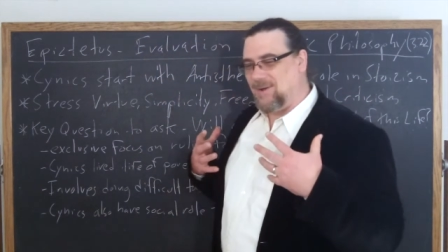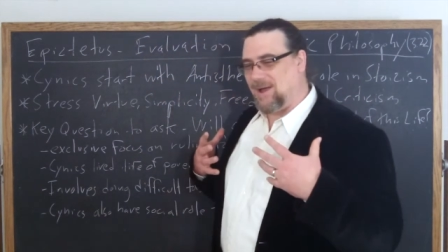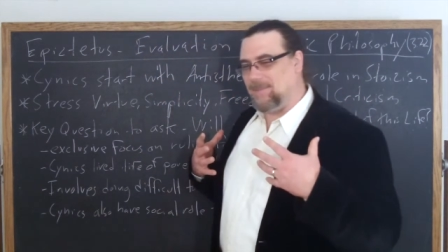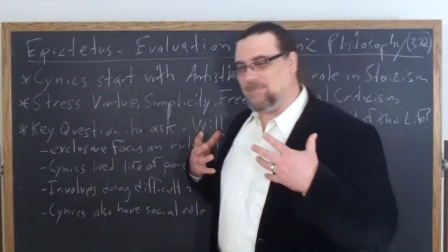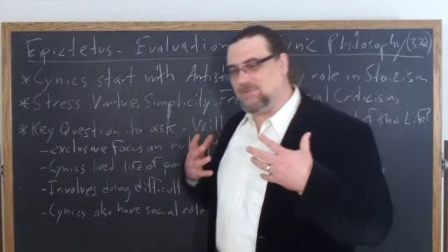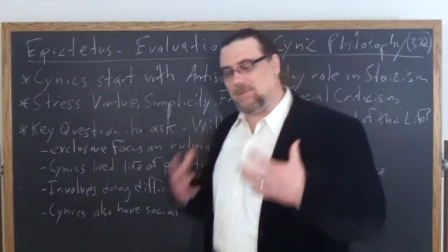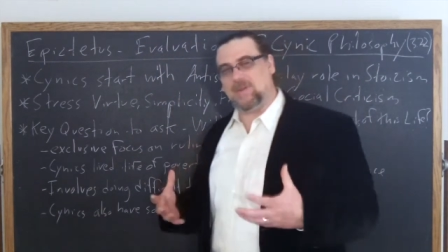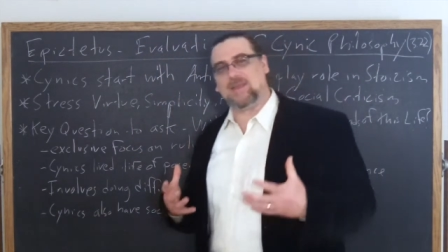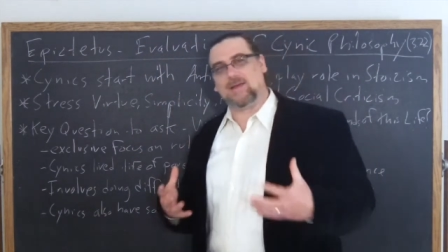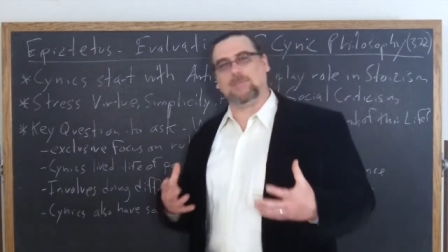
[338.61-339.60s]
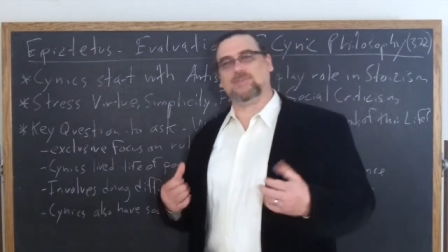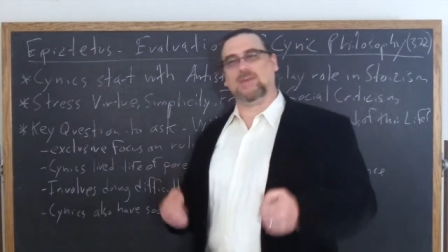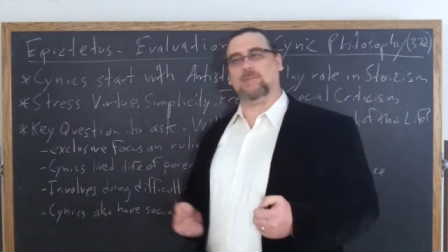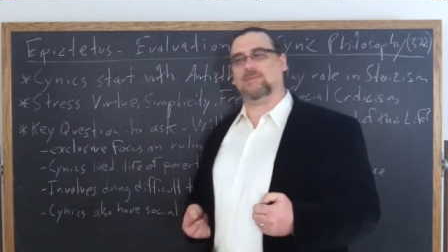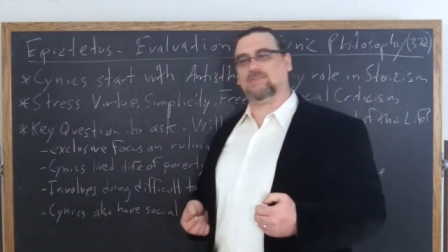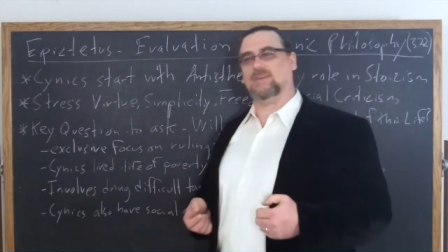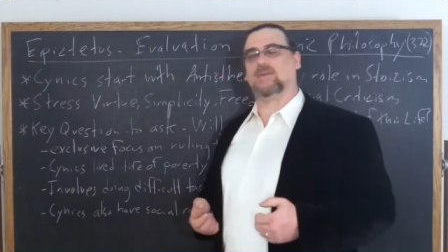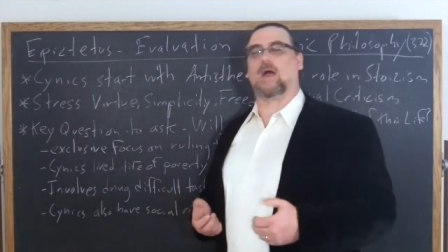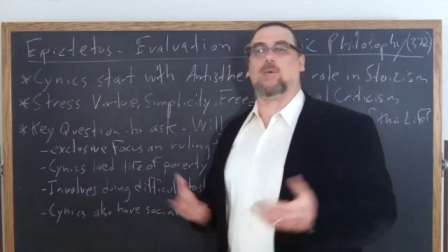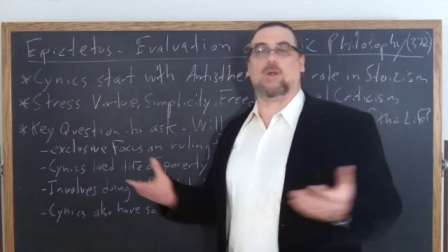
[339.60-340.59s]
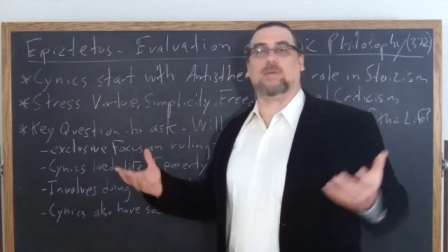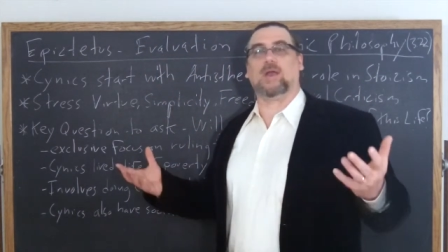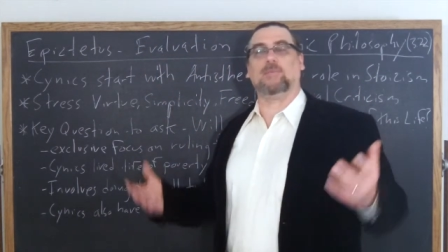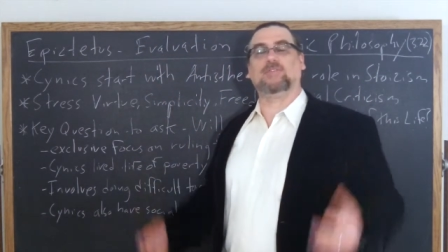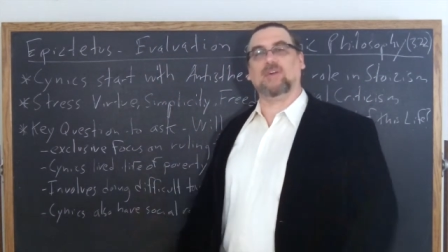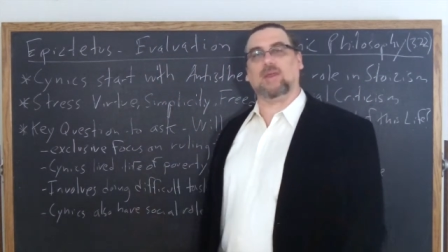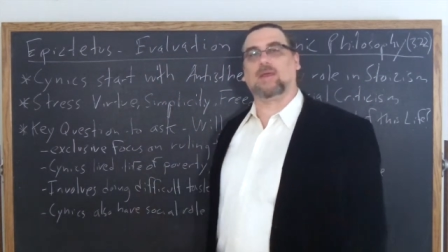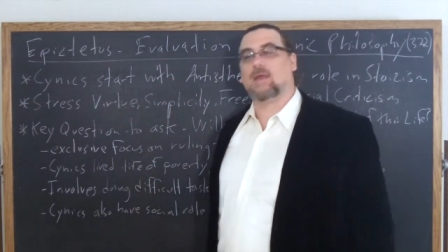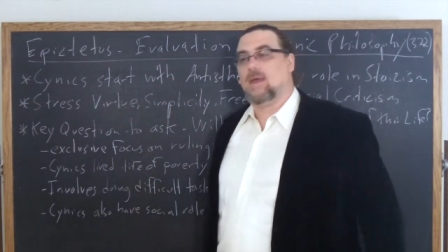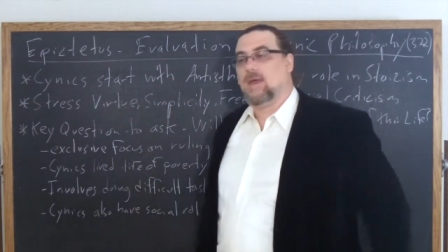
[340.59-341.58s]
Um, somebody comes to him and says, I want to become a cynic.